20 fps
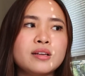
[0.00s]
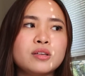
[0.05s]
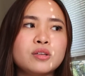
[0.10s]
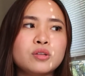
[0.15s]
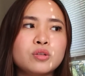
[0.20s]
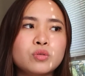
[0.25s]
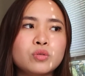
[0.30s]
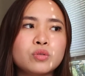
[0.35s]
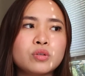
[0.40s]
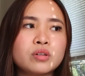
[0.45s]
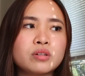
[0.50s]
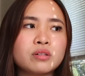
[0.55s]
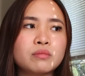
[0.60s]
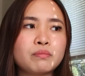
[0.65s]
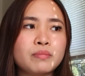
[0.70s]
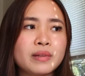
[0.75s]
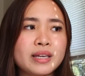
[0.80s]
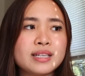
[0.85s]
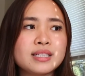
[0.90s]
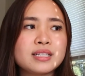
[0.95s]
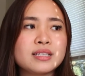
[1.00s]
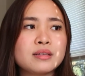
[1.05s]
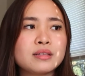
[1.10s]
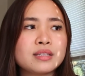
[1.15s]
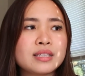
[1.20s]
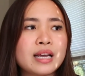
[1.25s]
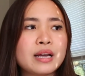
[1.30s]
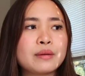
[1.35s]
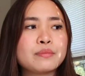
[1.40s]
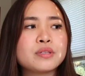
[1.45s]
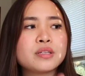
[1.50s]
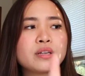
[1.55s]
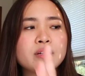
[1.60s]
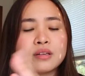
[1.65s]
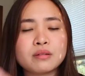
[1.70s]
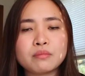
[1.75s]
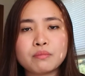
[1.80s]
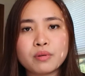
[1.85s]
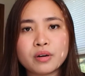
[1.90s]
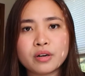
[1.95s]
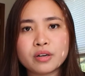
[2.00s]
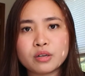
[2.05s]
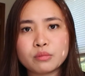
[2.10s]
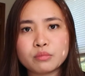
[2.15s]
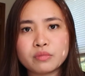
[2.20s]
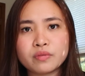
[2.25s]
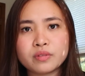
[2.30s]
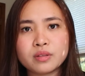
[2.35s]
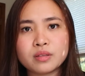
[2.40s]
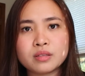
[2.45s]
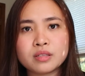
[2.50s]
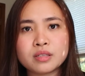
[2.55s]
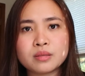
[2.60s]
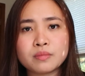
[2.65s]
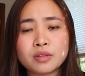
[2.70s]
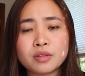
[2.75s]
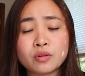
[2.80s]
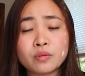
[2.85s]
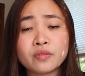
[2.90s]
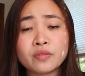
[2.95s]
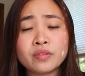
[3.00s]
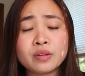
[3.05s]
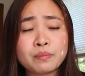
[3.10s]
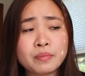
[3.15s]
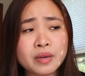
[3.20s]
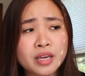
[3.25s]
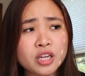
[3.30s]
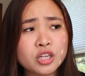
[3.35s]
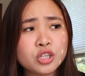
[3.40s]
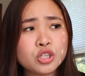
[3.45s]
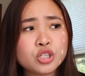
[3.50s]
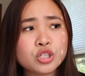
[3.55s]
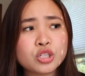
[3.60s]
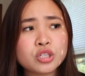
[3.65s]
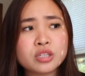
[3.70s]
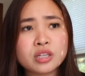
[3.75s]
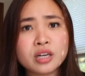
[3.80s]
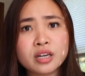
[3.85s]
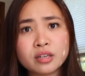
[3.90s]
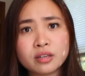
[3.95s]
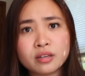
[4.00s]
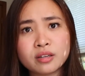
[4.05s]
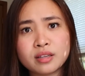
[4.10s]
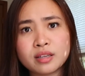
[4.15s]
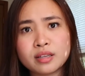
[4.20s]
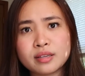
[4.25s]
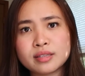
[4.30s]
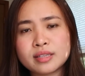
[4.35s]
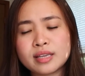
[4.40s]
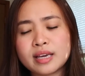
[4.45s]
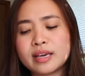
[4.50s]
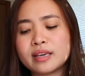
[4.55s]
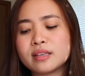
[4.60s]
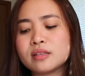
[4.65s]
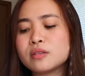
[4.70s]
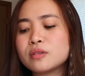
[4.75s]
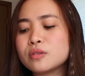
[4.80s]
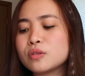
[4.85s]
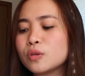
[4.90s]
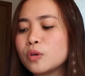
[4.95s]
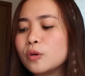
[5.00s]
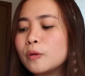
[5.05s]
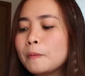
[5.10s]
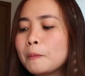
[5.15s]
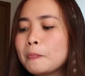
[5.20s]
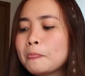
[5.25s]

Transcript: you can place the tabs on the bottom of the page, not on the sides. So